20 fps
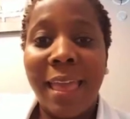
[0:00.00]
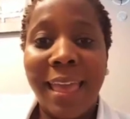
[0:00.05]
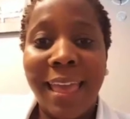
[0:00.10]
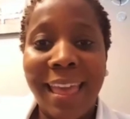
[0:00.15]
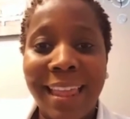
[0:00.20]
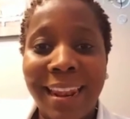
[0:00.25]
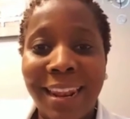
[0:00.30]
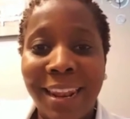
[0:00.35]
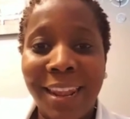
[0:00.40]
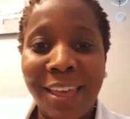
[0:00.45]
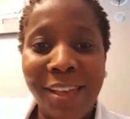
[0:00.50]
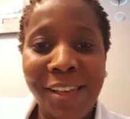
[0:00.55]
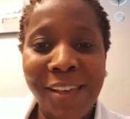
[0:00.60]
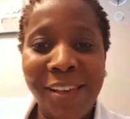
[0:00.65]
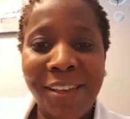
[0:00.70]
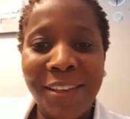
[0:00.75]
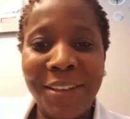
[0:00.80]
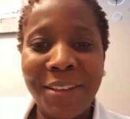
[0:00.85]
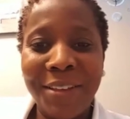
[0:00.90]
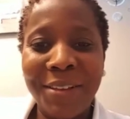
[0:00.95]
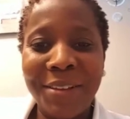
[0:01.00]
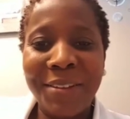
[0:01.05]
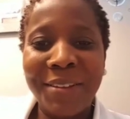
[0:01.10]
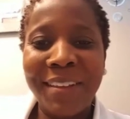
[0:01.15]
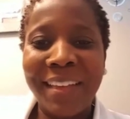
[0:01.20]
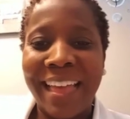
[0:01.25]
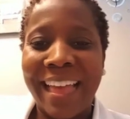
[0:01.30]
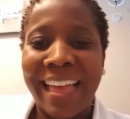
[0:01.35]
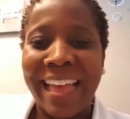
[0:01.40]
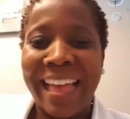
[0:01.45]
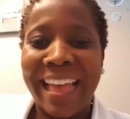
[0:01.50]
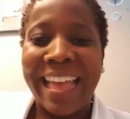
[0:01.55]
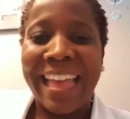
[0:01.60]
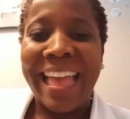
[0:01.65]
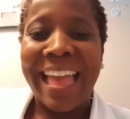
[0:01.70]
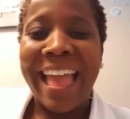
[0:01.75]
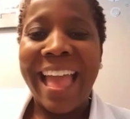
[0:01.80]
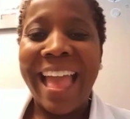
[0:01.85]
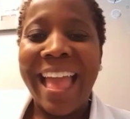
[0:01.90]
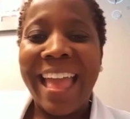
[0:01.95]
Hello,
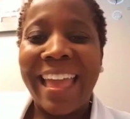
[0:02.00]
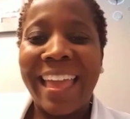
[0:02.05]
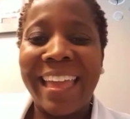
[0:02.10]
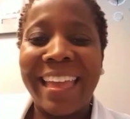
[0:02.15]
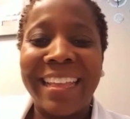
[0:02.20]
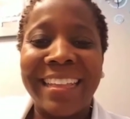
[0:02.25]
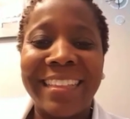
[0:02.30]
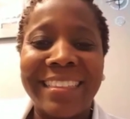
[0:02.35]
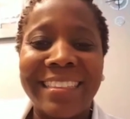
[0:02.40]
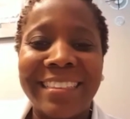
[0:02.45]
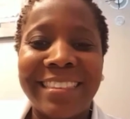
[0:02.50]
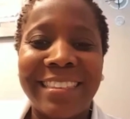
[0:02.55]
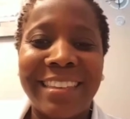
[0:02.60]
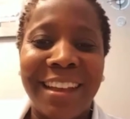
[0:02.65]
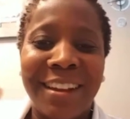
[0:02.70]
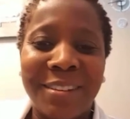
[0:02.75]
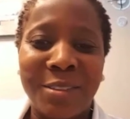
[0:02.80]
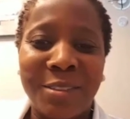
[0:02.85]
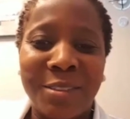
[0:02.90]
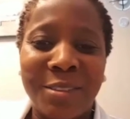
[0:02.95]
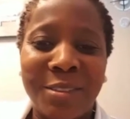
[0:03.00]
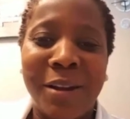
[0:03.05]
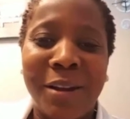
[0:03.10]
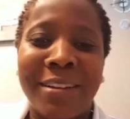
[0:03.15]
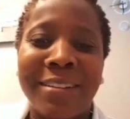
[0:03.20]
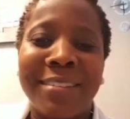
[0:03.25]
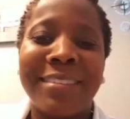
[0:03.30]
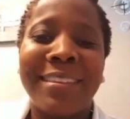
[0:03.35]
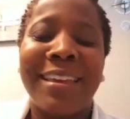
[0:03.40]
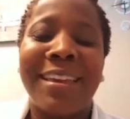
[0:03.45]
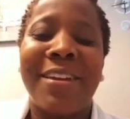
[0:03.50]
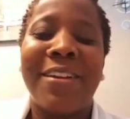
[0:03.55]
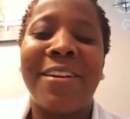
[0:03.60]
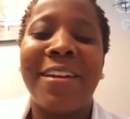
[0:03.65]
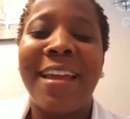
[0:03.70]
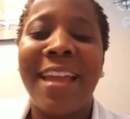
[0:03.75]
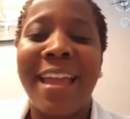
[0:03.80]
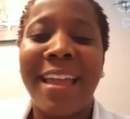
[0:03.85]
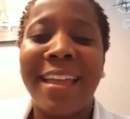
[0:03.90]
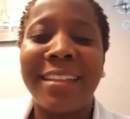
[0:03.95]
it's Dr. Parks
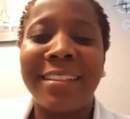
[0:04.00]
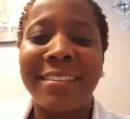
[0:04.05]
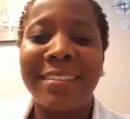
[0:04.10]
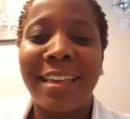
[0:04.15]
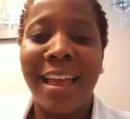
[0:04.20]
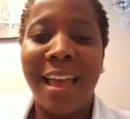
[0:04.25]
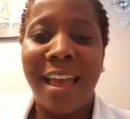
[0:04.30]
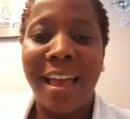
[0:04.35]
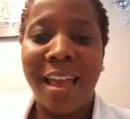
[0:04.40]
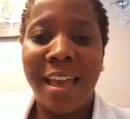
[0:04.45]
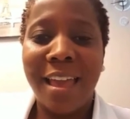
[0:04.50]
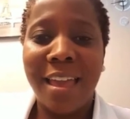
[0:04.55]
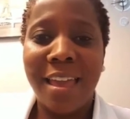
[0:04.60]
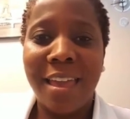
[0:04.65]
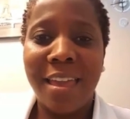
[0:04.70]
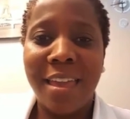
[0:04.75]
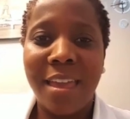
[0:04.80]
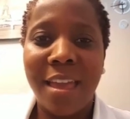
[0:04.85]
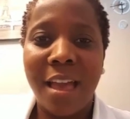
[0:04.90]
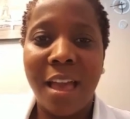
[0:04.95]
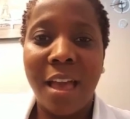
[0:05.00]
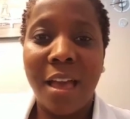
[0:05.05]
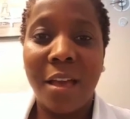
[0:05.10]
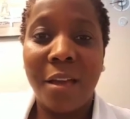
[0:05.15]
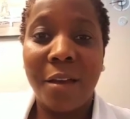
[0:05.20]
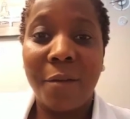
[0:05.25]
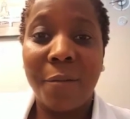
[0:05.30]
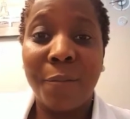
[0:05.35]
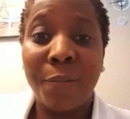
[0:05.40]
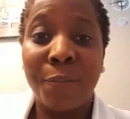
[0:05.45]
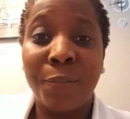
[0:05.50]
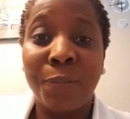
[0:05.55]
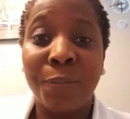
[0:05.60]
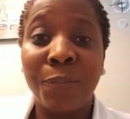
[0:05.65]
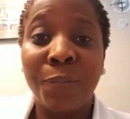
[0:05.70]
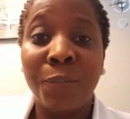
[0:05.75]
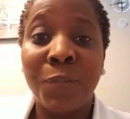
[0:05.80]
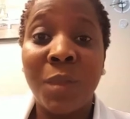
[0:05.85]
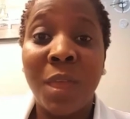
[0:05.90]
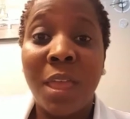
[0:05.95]
here, and I
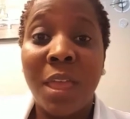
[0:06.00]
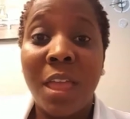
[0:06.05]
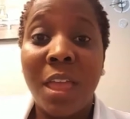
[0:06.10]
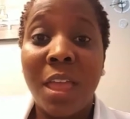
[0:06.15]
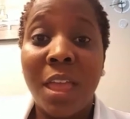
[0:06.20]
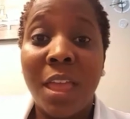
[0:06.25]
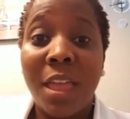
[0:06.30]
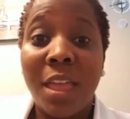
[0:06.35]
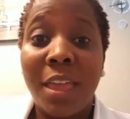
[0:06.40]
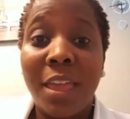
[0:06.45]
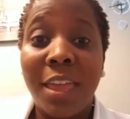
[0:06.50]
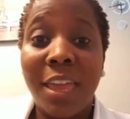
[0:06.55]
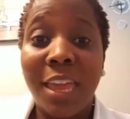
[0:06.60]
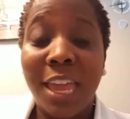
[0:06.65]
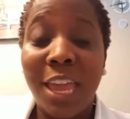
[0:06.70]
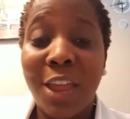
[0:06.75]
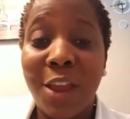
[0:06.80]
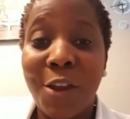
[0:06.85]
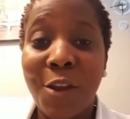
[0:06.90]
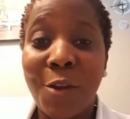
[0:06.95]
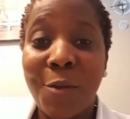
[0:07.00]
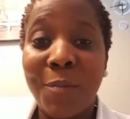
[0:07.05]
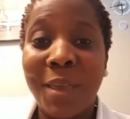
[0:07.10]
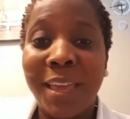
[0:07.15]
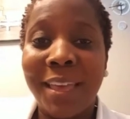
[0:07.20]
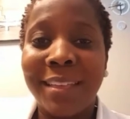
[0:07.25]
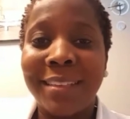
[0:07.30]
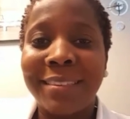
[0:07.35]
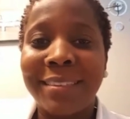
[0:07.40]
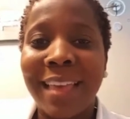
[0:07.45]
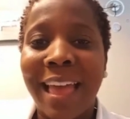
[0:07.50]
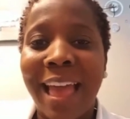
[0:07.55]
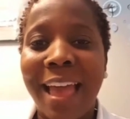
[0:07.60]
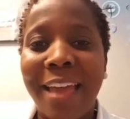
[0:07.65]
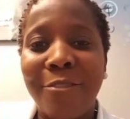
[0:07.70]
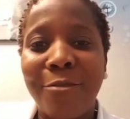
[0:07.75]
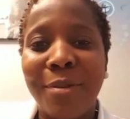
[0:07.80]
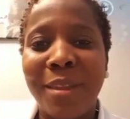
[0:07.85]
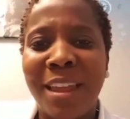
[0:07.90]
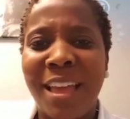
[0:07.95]
here because
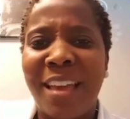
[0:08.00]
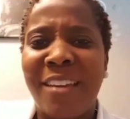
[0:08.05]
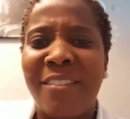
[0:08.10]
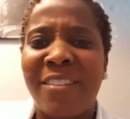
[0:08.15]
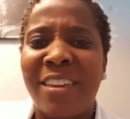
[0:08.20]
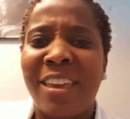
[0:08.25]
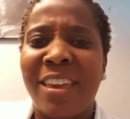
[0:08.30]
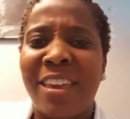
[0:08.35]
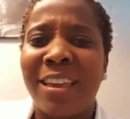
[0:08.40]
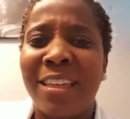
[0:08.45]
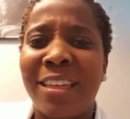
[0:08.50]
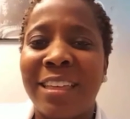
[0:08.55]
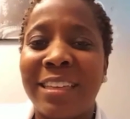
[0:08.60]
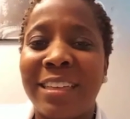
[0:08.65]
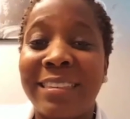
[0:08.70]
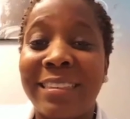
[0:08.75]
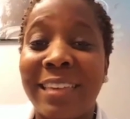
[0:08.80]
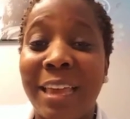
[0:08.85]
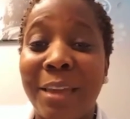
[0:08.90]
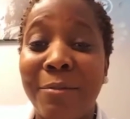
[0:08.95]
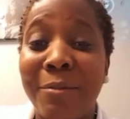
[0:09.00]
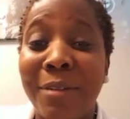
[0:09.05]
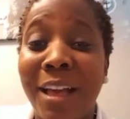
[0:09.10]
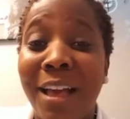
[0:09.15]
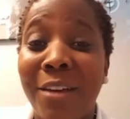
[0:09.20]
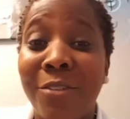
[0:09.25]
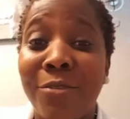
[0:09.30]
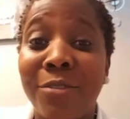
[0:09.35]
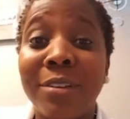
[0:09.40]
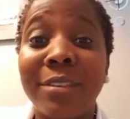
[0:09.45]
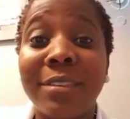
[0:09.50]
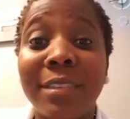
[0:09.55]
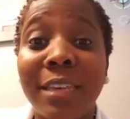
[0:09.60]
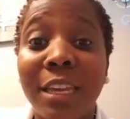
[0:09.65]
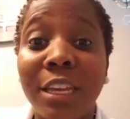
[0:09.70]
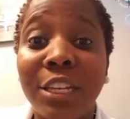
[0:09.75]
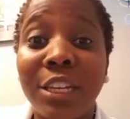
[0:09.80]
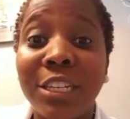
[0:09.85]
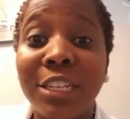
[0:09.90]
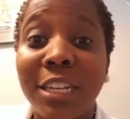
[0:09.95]
I've been having the same
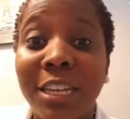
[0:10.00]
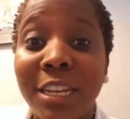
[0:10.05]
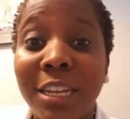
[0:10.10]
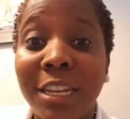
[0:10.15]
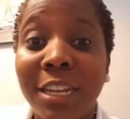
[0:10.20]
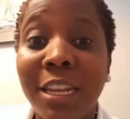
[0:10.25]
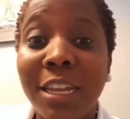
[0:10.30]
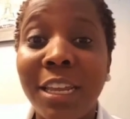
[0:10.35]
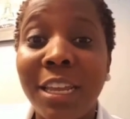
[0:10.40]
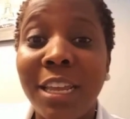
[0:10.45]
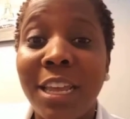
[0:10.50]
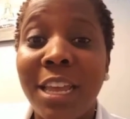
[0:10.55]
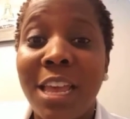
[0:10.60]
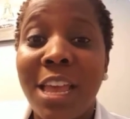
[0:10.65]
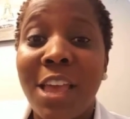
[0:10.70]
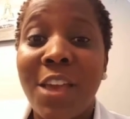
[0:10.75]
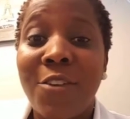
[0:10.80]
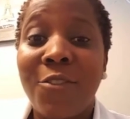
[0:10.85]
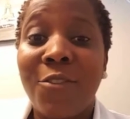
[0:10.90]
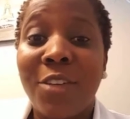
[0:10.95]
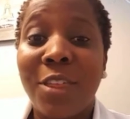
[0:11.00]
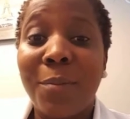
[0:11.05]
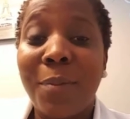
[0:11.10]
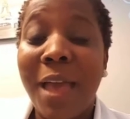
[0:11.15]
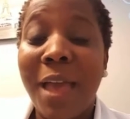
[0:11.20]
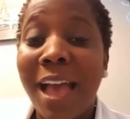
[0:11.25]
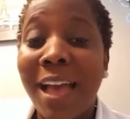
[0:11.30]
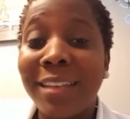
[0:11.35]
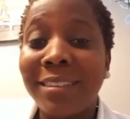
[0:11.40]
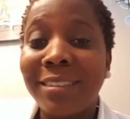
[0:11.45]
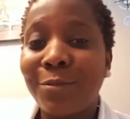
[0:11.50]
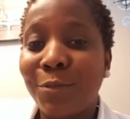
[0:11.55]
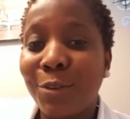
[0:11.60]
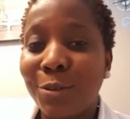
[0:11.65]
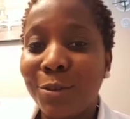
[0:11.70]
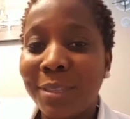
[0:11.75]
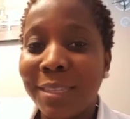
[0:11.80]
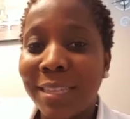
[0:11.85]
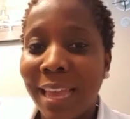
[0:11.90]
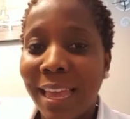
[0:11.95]
conversation for the past
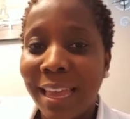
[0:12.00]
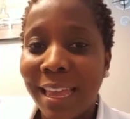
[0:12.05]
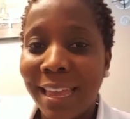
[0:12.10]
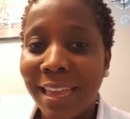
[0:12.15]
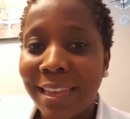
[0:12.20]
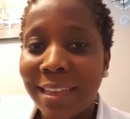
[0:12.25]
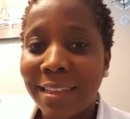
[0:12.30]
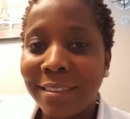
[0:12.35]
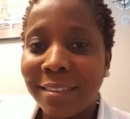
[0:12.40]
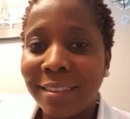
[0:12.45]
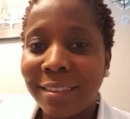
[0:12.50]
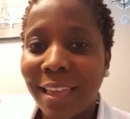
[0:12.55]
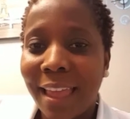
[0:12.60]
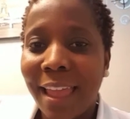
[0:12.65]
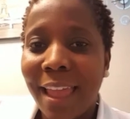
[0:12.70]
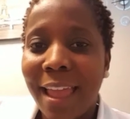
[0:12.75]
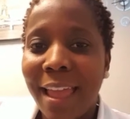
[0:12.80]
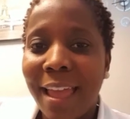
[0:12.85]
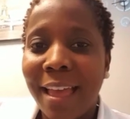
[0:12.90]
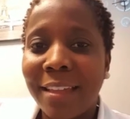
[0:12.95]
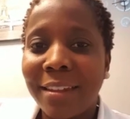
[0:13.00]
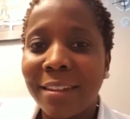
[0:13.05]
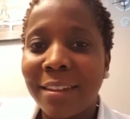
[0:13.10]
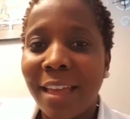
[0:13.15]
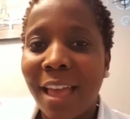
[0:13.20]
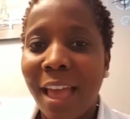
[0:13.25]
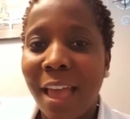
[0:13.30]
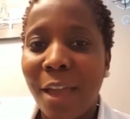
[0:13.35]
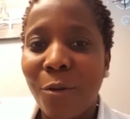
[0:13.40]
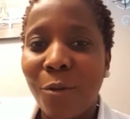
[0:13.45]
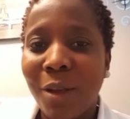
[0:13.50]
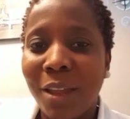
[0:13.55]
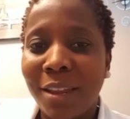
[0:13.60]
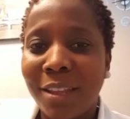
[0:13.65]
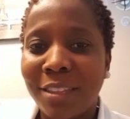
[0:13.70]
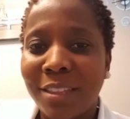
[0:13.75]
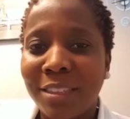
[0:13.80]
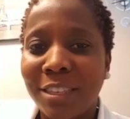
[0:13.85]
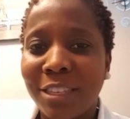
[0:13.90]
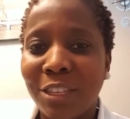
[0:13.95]
few days, and I
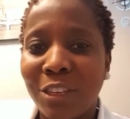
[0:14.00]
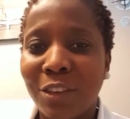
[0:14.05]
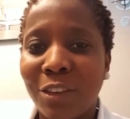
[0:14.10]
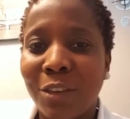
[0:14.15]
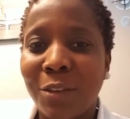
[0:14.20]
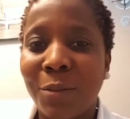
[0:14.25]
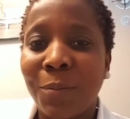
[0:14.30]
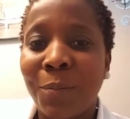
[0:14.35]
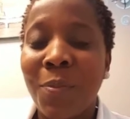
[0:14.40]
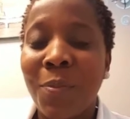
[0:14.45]
wanted to